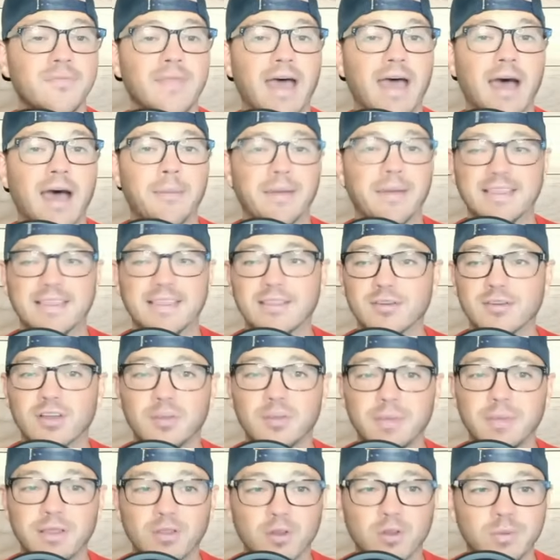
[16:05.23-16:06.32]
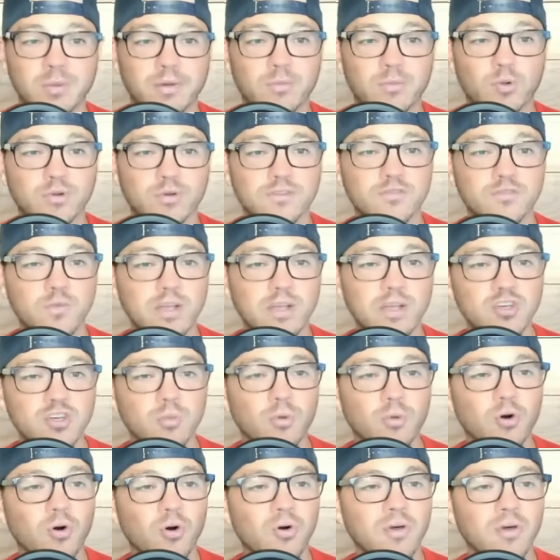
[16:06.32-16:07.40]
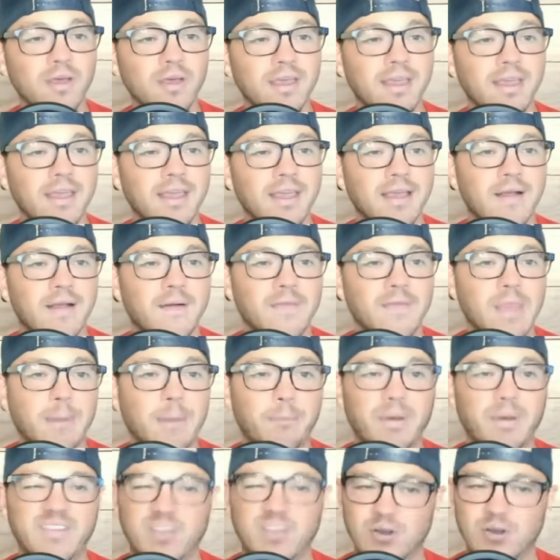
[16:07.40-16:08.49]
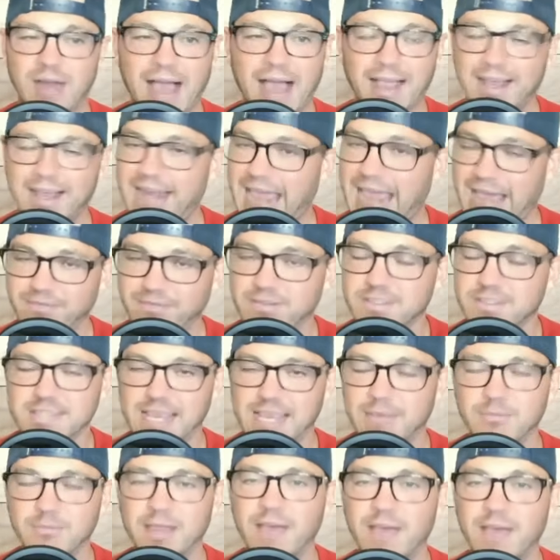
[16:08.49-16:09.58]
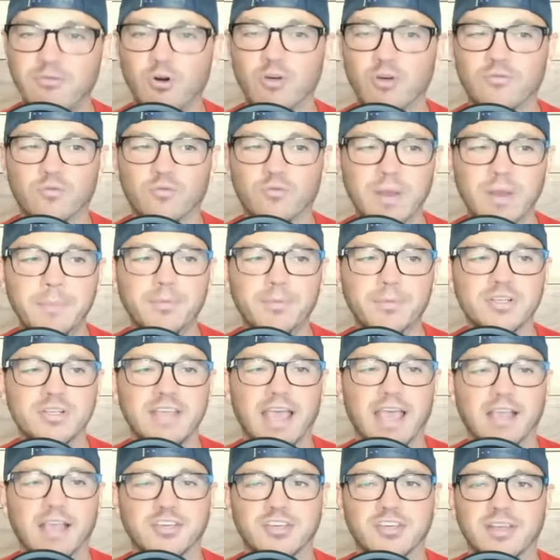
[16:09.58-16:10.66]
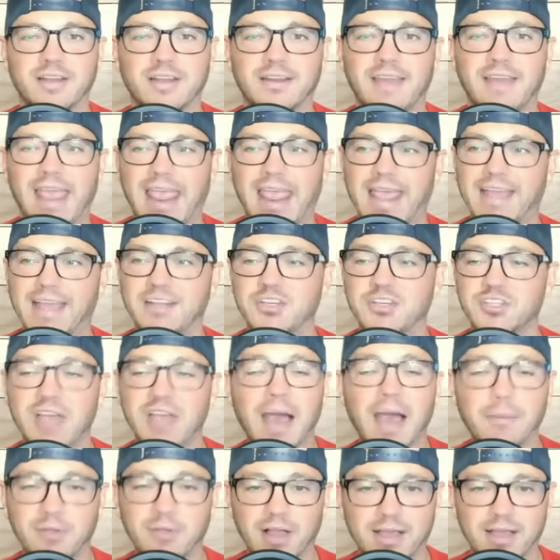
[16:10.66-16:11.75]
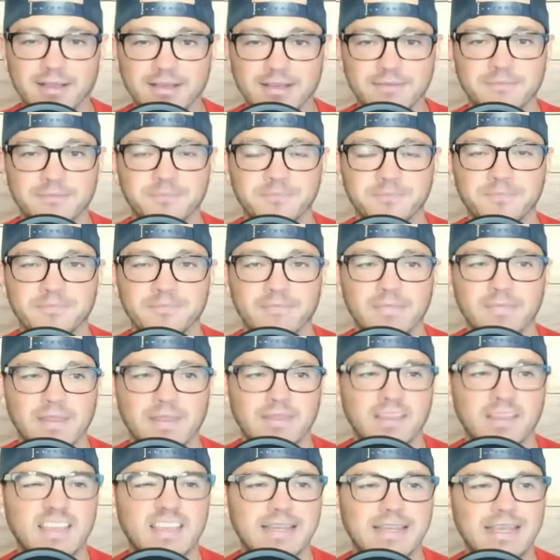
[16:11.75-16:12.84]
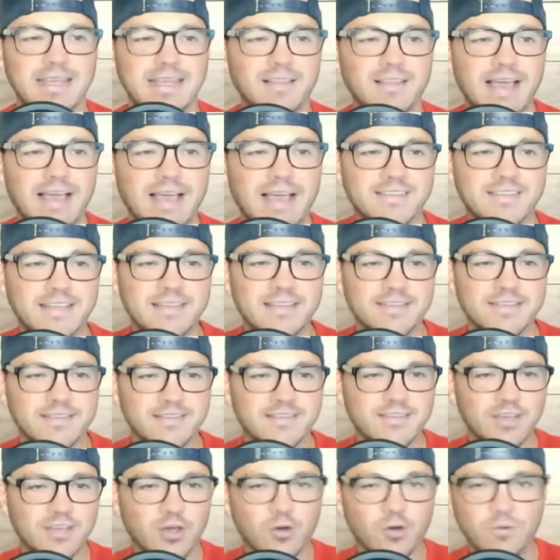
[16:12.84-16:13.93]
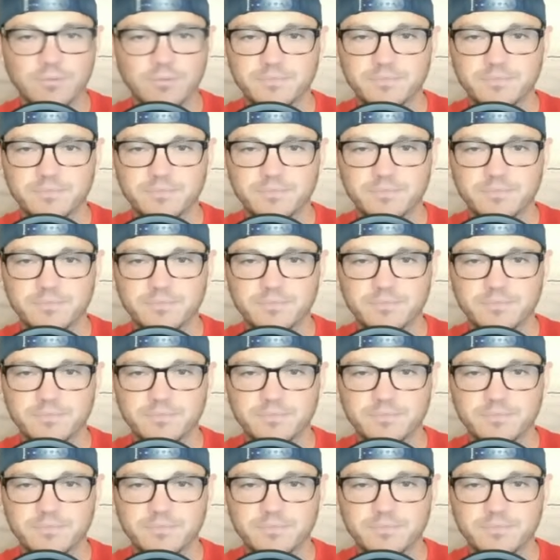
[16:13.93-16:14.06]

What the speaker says: I think they're going to be a little bit more switchable, but they're not going to have the same level of rim protection and shot blocking that they did last season. So